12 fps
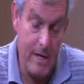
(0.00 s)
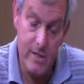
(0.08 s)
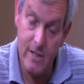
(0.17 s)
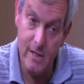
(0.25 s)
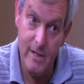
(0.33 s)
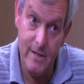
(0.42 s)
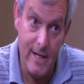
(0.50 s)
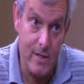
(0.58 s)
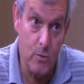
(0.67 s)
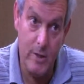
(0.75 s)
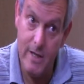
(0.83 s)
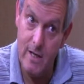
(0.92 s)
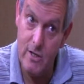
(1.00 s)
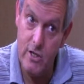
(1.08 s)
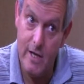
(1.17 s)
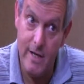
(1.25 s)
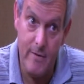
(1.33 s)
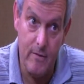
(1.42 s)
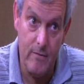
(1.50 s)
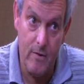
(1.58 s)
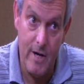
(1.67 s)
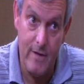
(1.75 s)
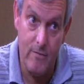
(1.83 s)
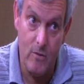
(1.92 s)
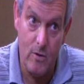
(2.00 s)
Basically, that's what they get a check every Friday for.